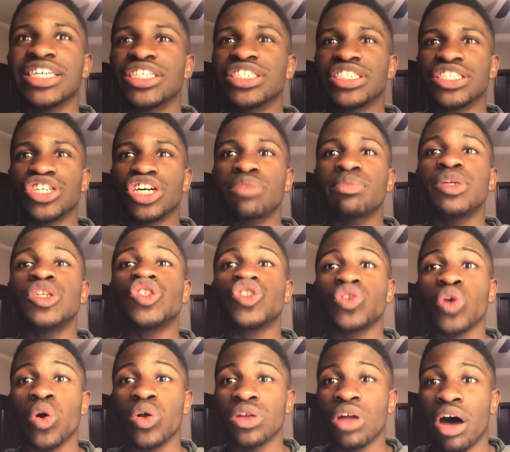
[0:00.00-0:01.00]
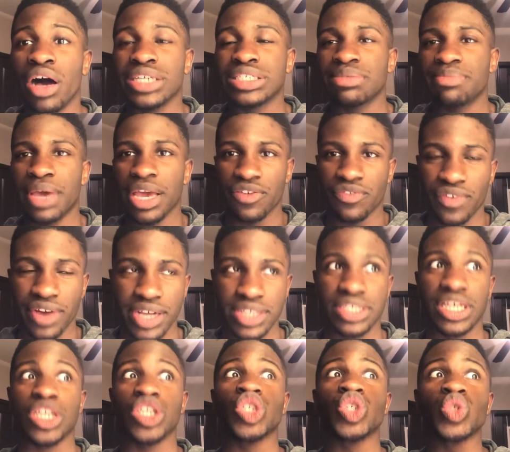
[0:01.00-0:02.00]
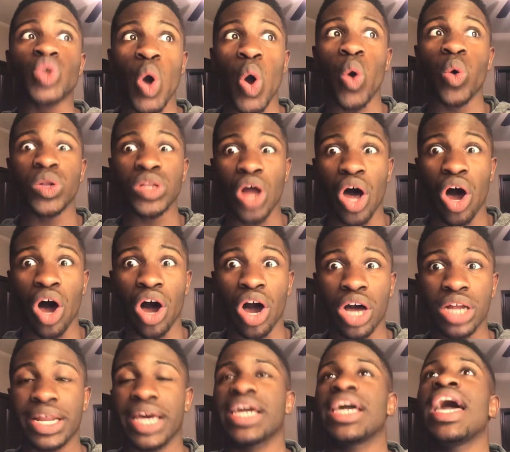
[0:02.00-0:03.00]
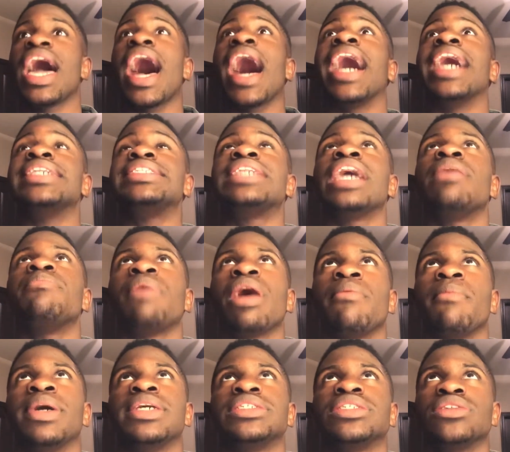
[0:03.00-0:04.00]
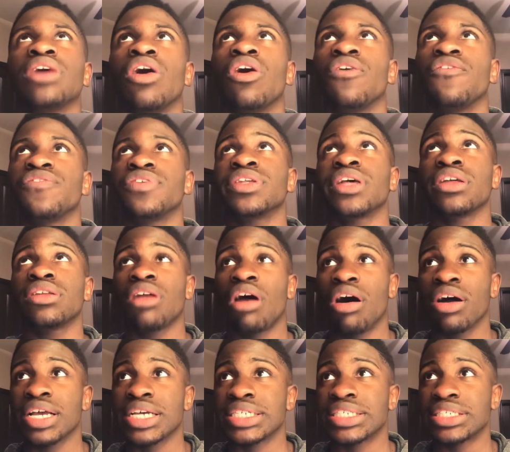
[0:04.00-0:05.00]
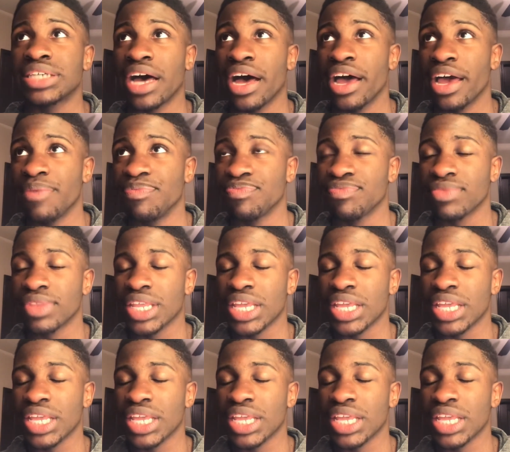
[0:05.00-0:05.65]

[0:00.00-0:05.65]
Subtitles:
It took me so long to make friends, like, so long. Like, I sat by myself for the longest time.